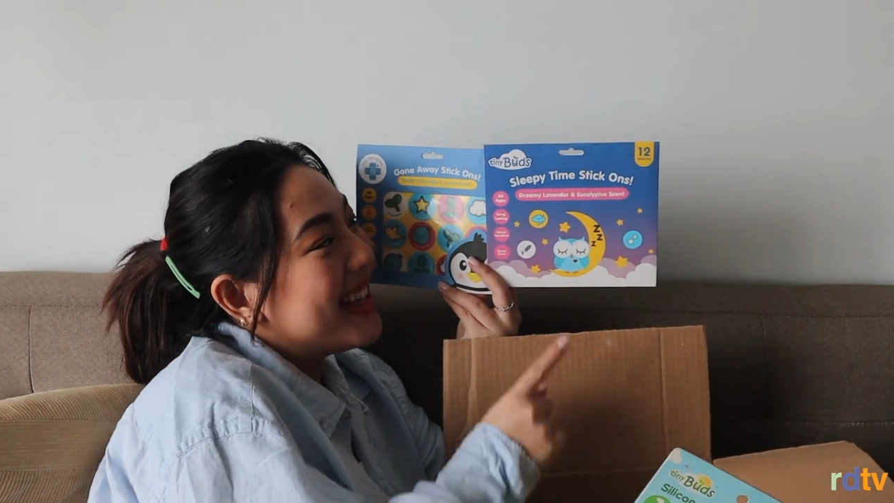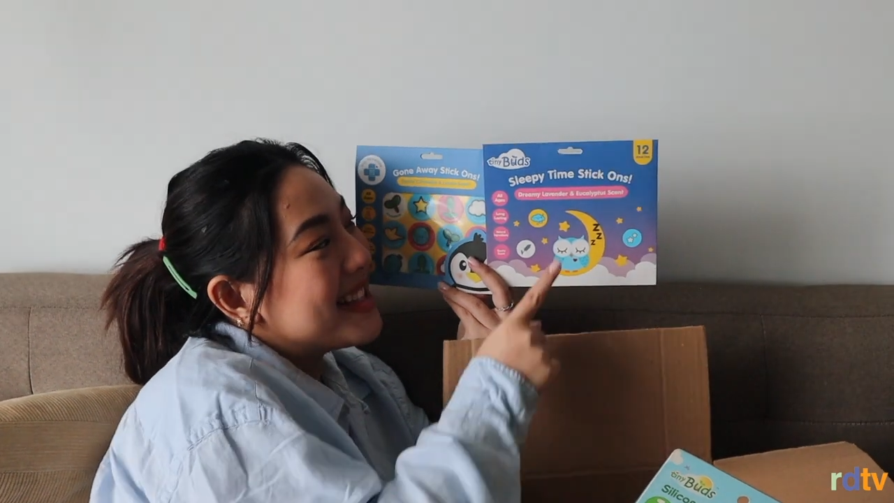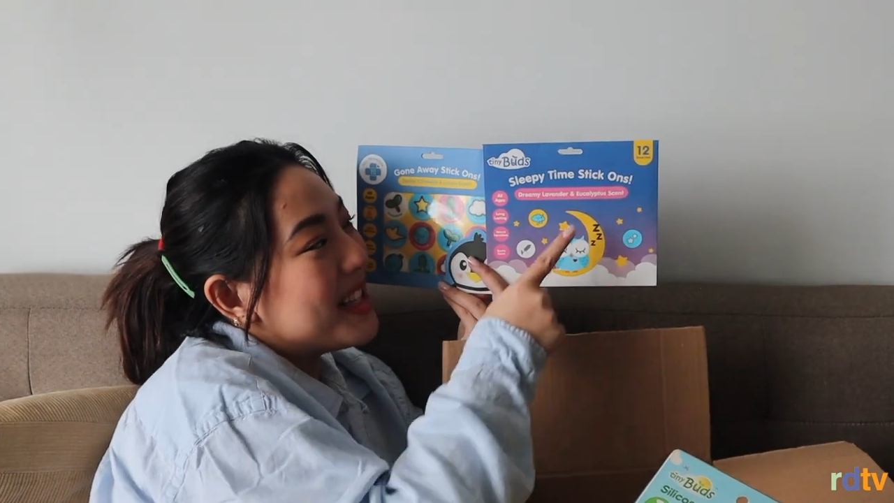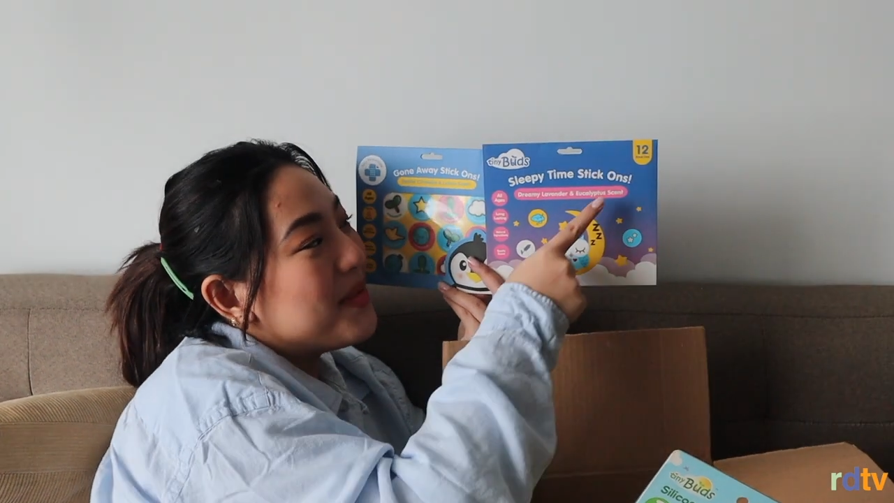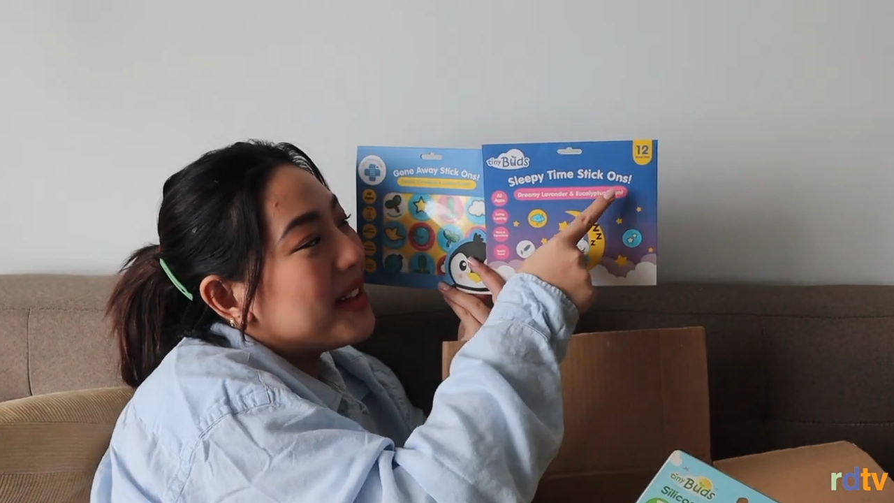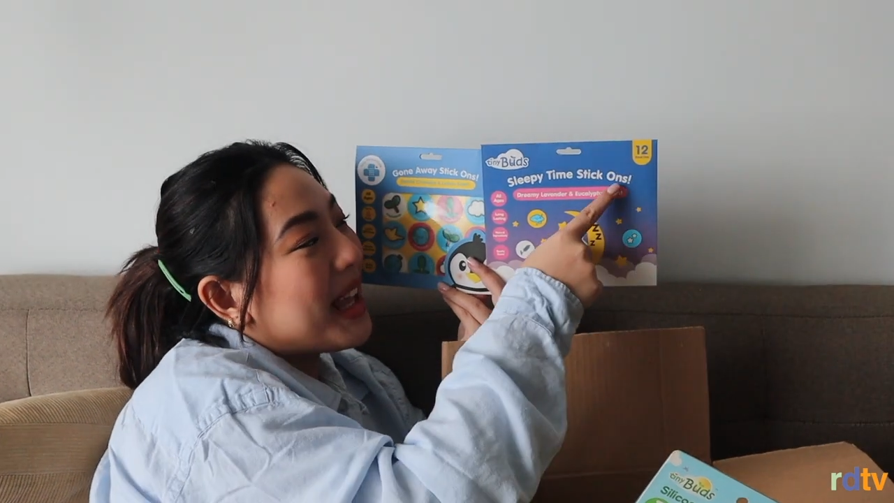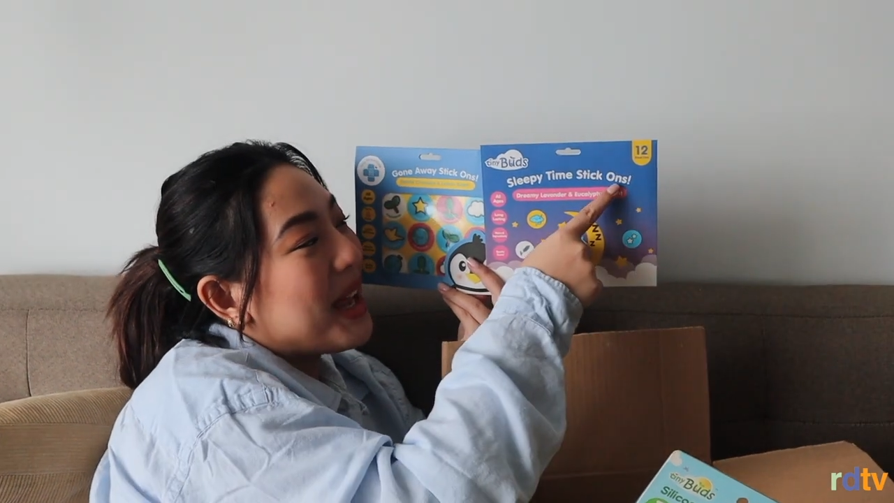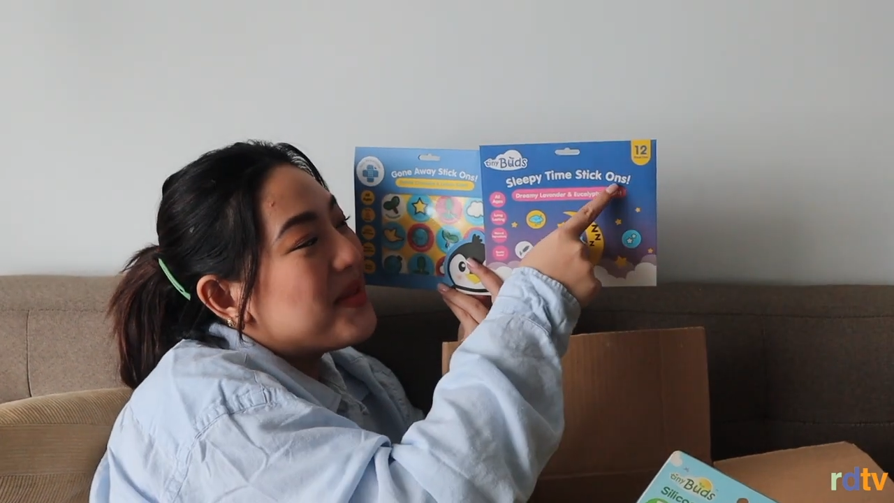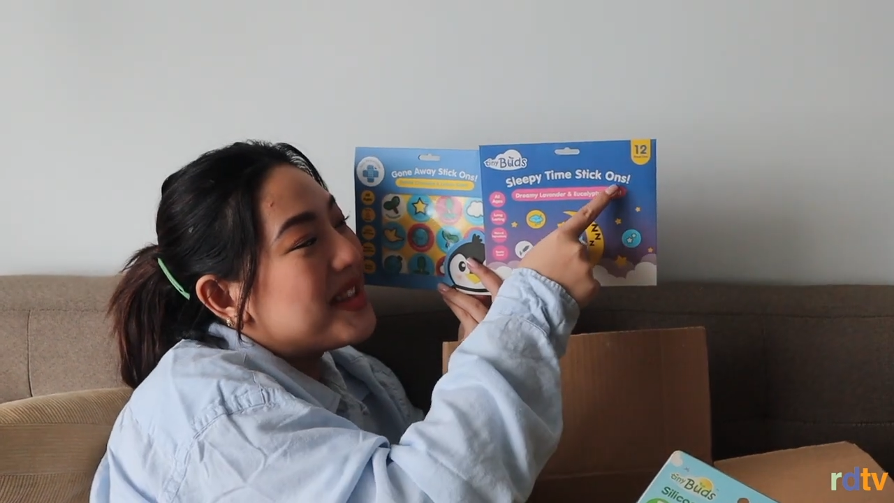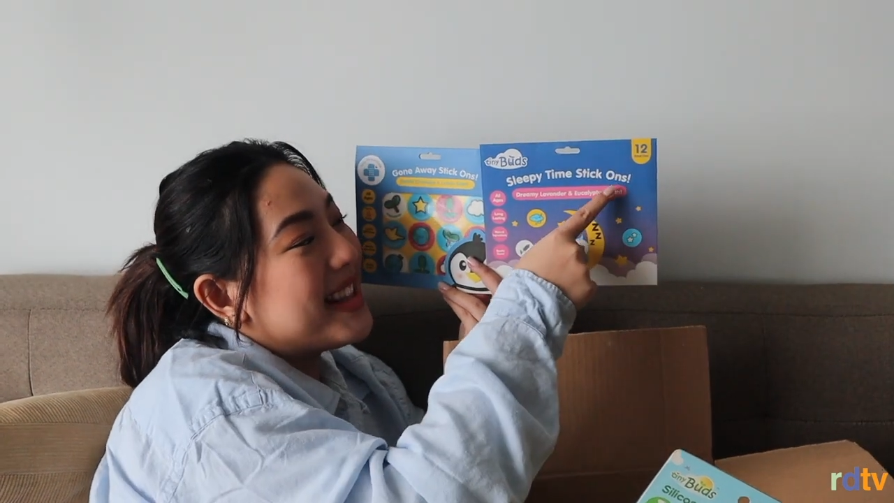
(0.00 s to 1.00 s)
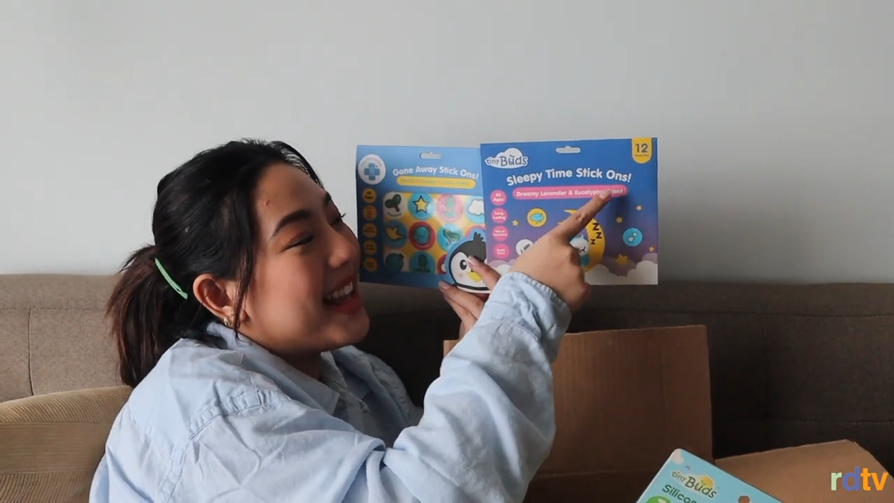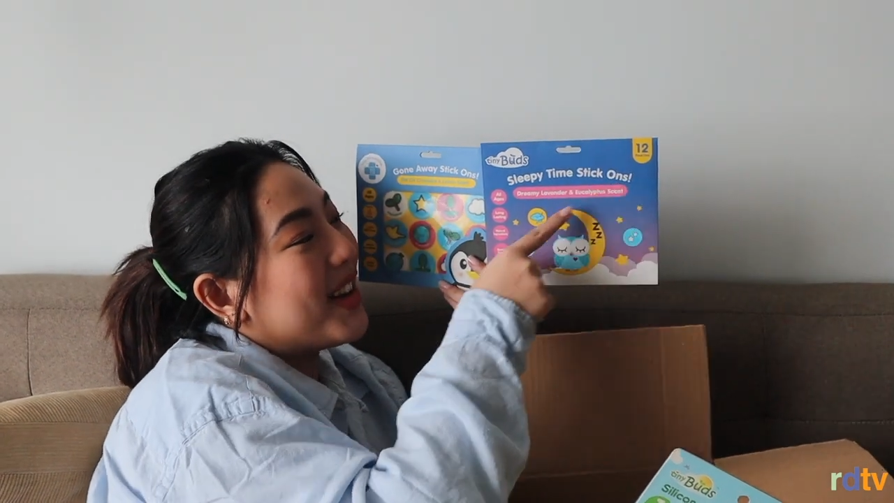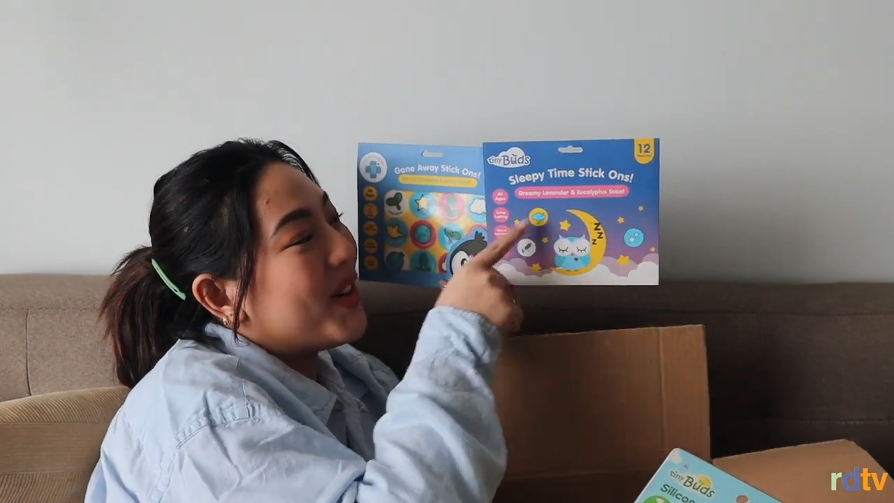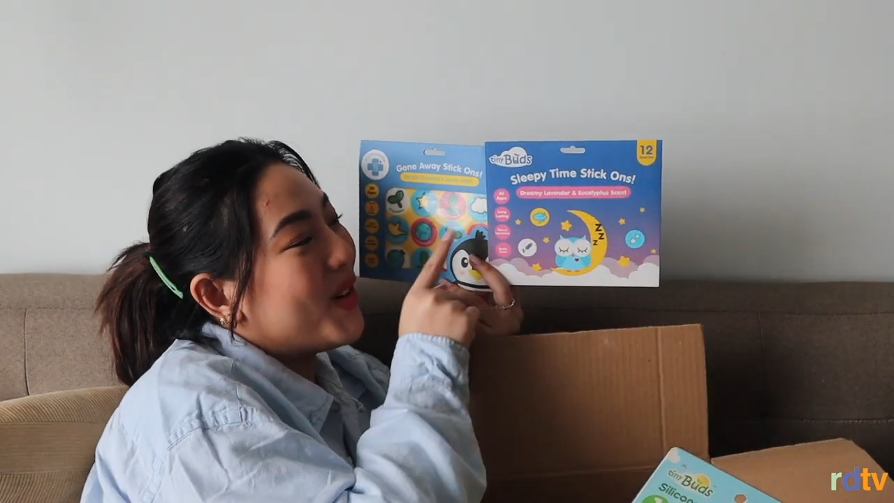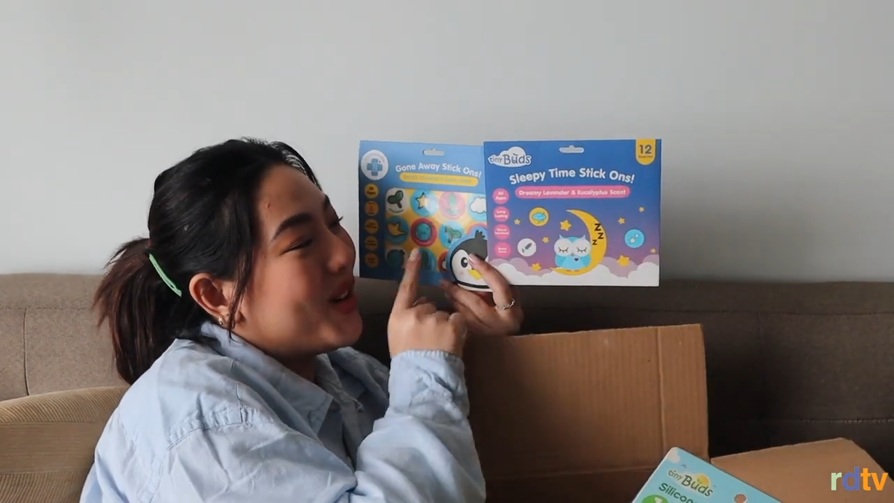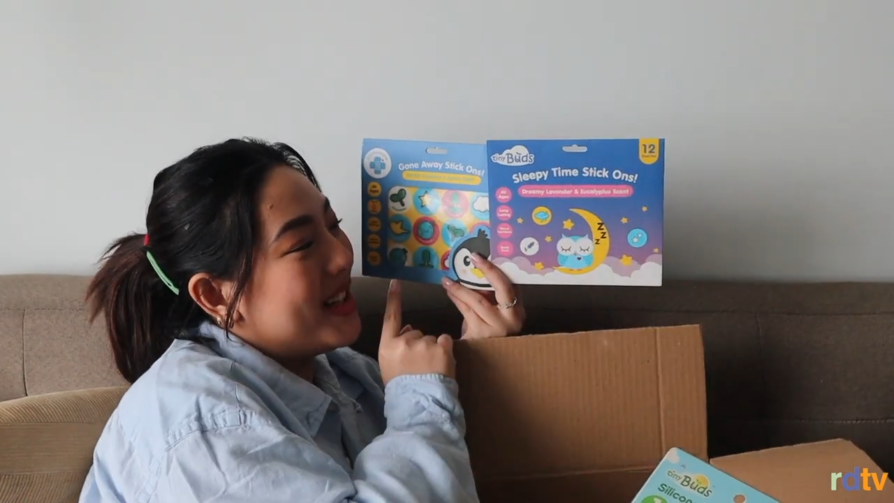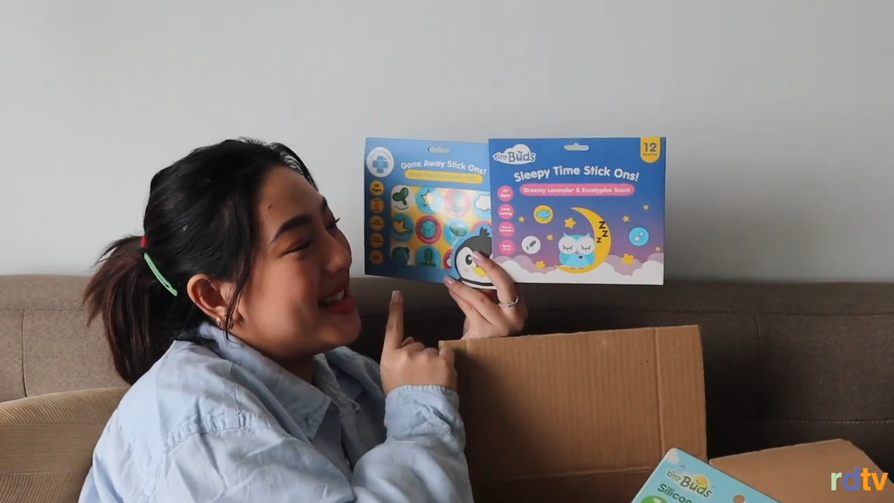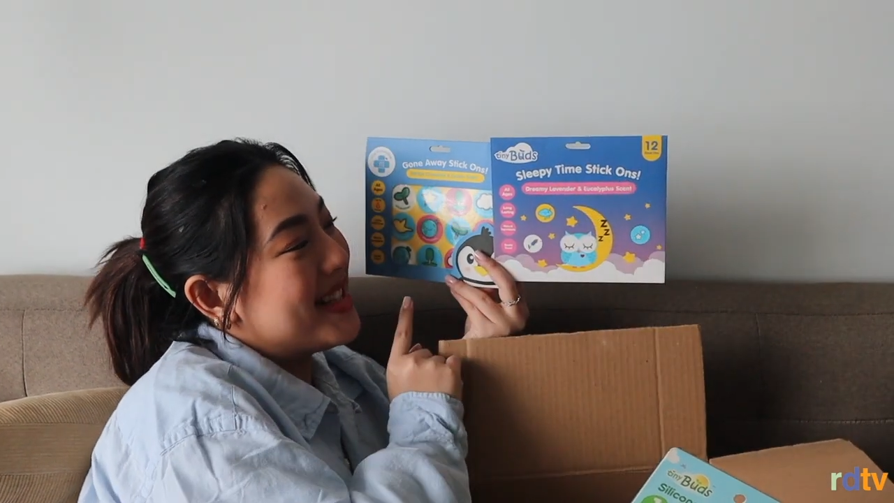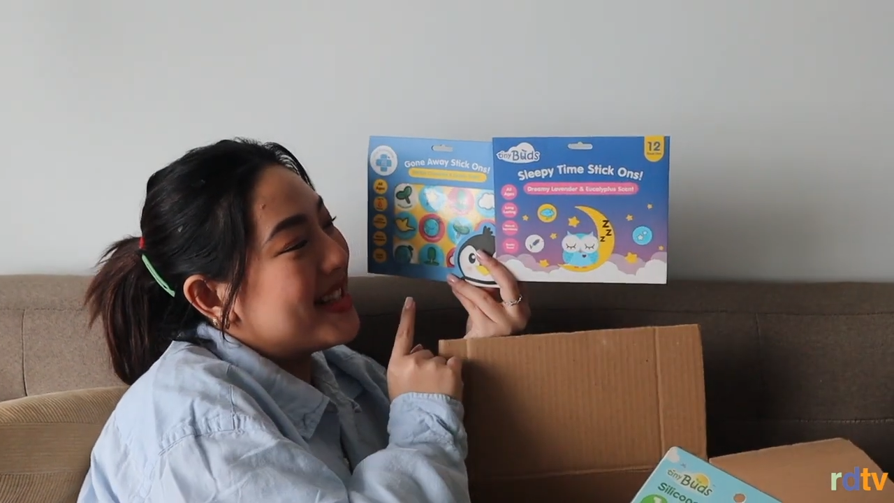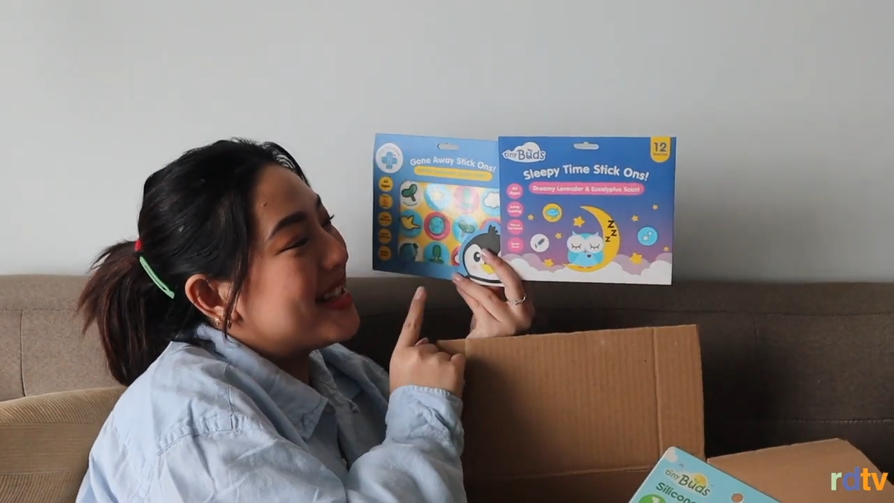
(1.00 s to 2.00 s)
Sleepy time
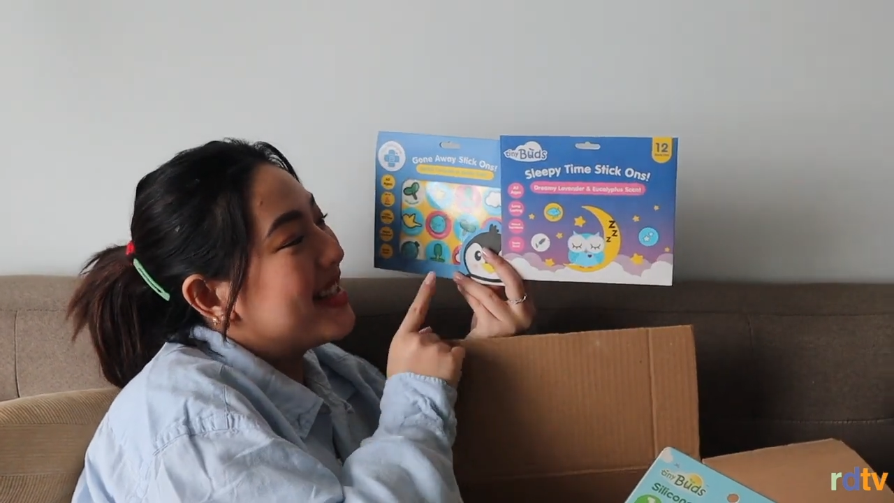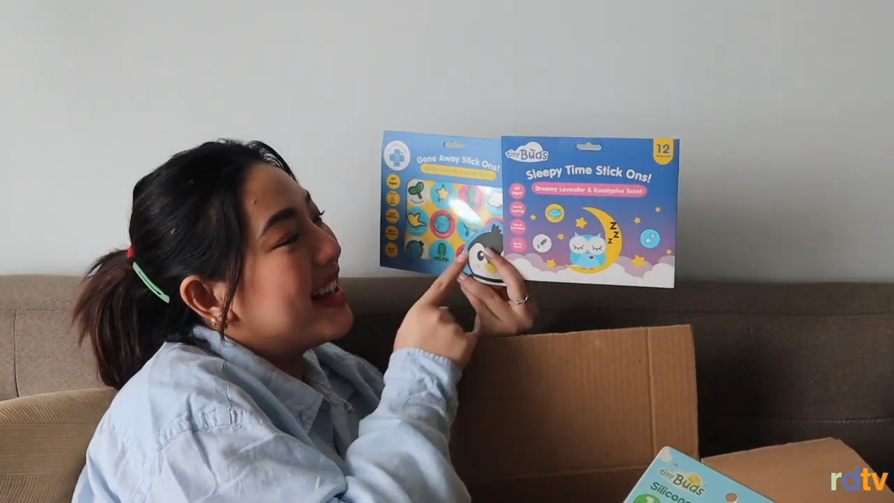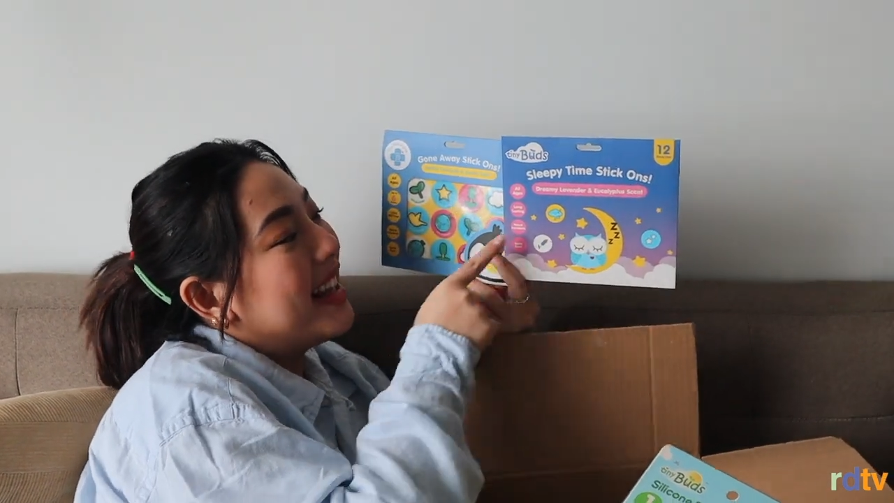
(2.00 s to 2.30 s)
stick-ons.